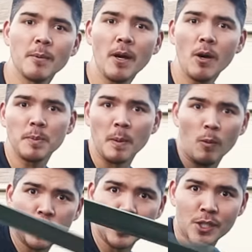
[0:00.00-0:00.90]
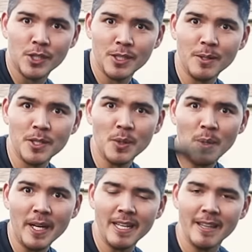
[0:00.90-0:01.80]
We hope you
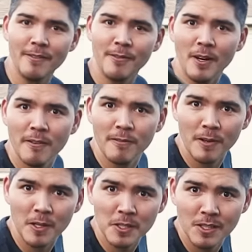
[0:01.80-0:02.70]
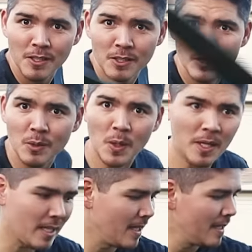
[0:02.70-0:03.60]
enjoyed the very first
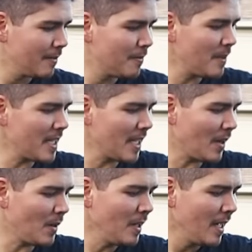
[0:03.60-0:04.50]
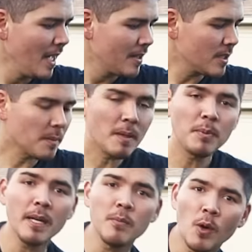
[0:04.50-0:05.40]
sword video. There's gonna be
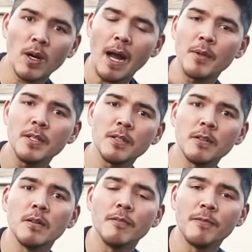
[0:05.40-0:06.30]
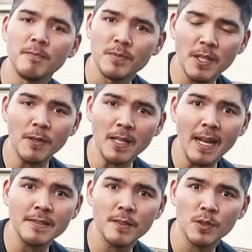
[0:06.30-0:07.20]
plenty more. I'm gonna do different
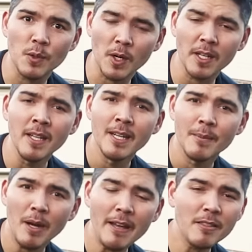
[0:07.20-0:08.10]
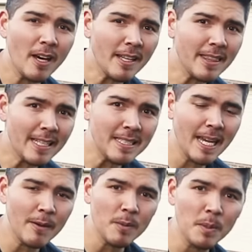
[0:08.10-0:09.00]
kinds of sword, but I thought that
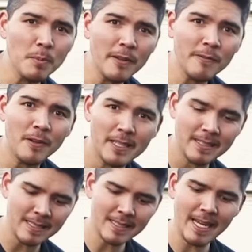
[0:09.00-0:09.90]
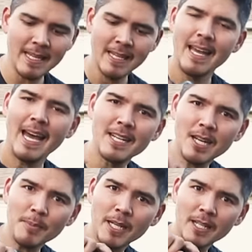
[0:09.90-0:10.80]
today would be pretty fun since I ended
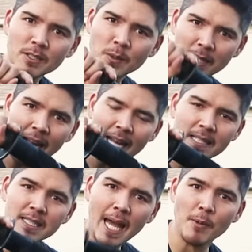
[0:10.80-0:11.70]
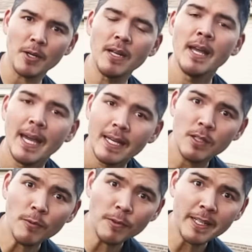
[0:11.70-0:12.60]
up getting a sword that had a scabbard. And
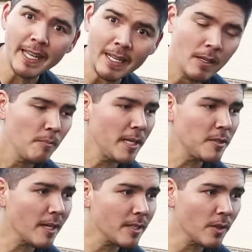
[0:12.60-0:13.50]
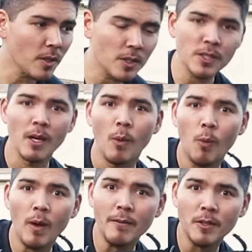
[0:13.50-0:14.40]
don't forget, Patreon donors,
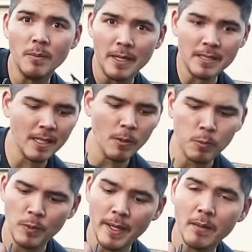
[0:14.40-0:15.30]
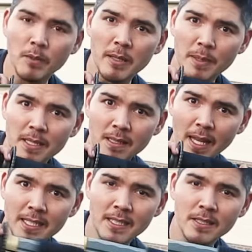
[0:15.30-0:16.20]
one of them is gonna randomly be
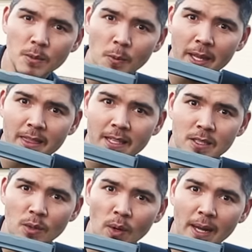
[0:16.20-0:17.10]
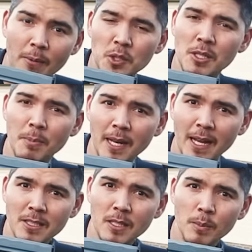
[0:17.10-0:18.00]
selected to win this sword. I will ship it
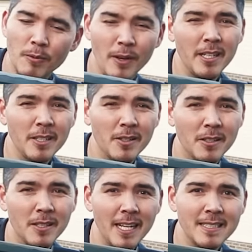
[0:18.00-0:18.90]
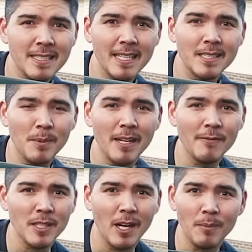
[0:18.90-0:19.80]
out to you provided you're in the United States. You might
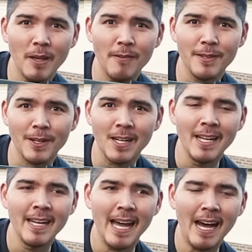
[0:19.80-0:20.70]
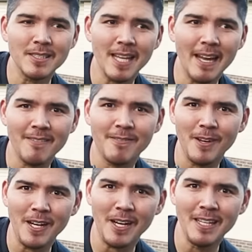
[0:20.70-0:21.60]
have to help me if you're outside of,
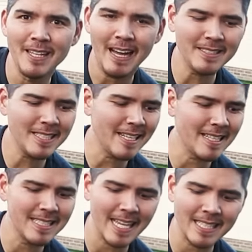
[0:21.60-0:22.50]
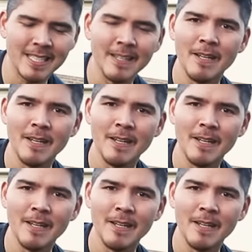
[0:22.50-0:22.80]
uh, outside of the States.